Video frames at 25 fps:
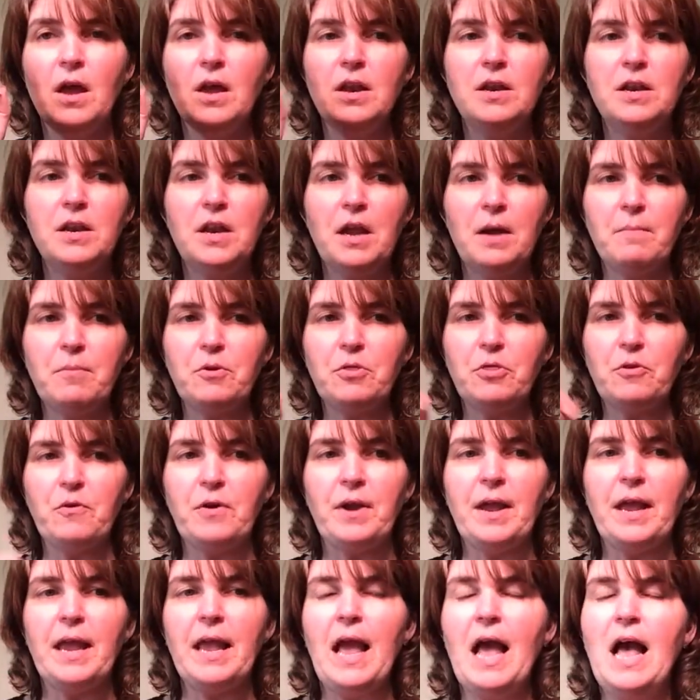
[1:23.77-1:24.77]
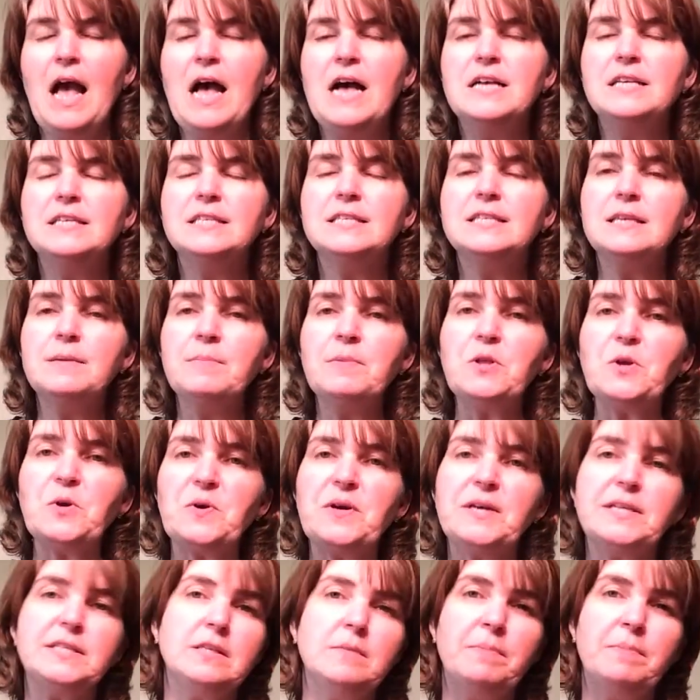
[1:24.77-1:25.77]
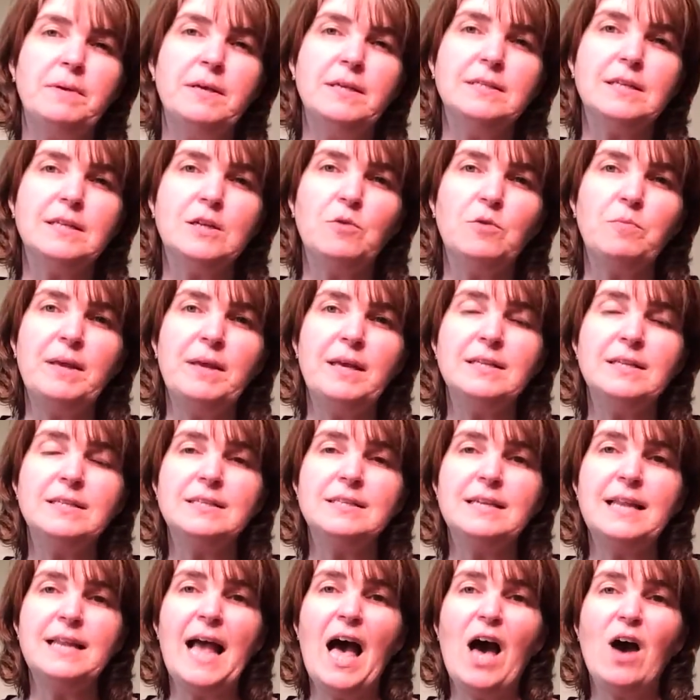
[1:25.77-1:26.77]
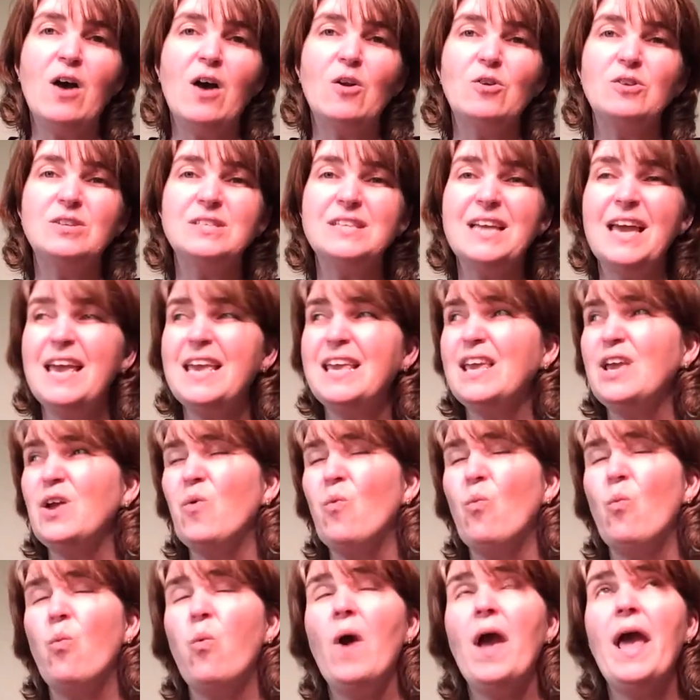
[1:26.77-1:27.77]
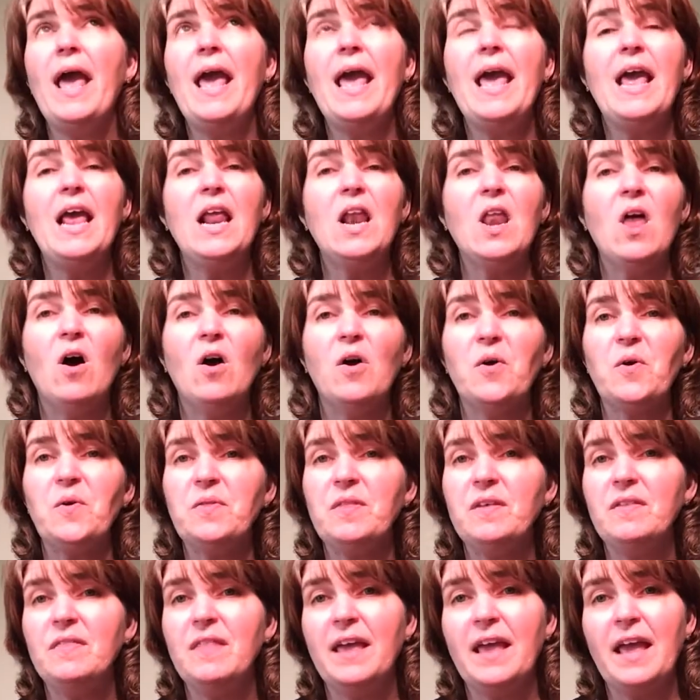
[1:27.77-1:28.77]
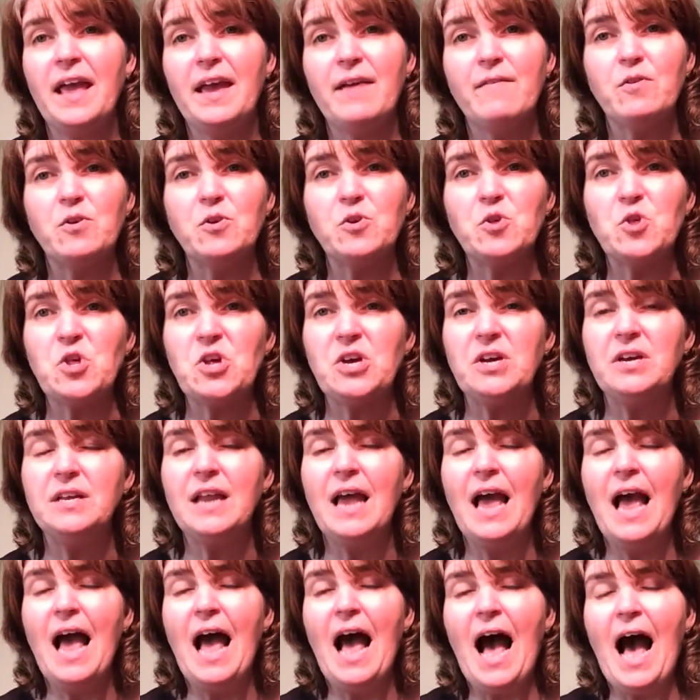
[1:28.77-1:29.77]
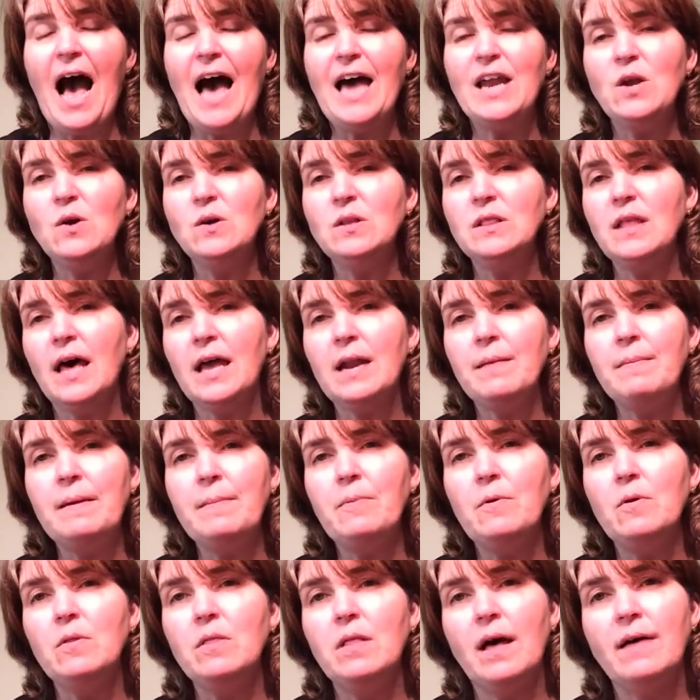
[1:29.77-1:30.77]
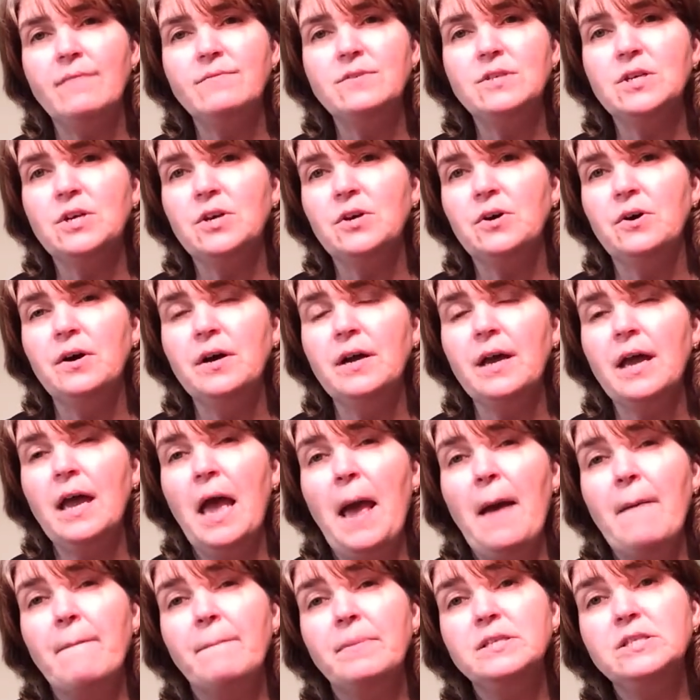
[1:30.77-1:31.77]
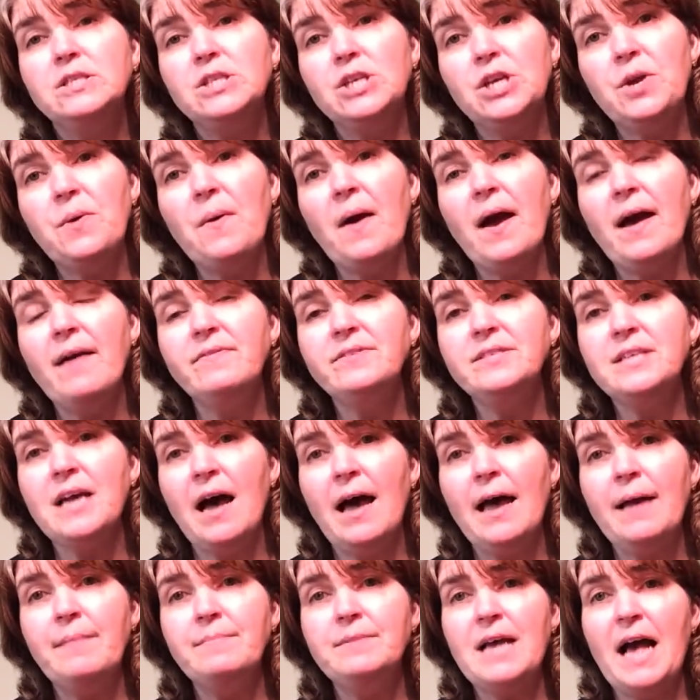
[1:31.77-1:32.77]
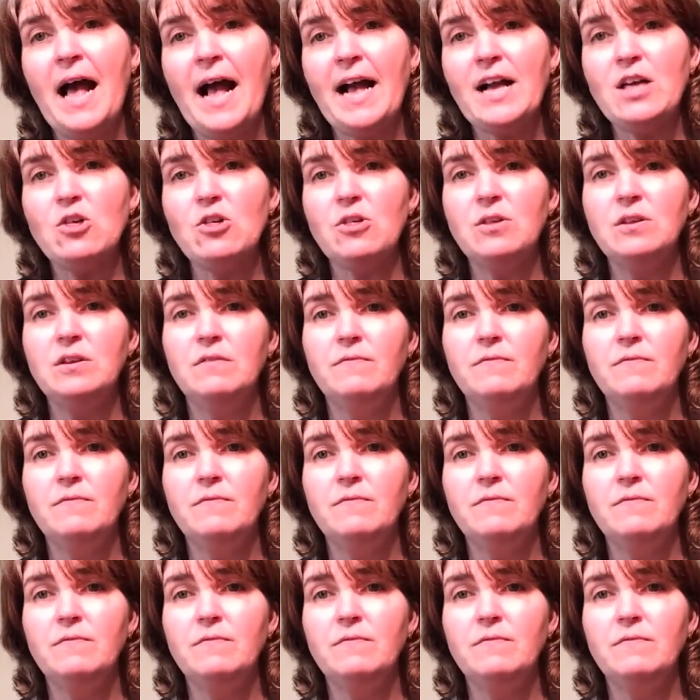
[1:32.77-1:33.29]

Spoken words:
Number 3, some of the recipes that are being sent out are taking way longer than they ever should. I know a lot of people love to cook, but do you have time to actually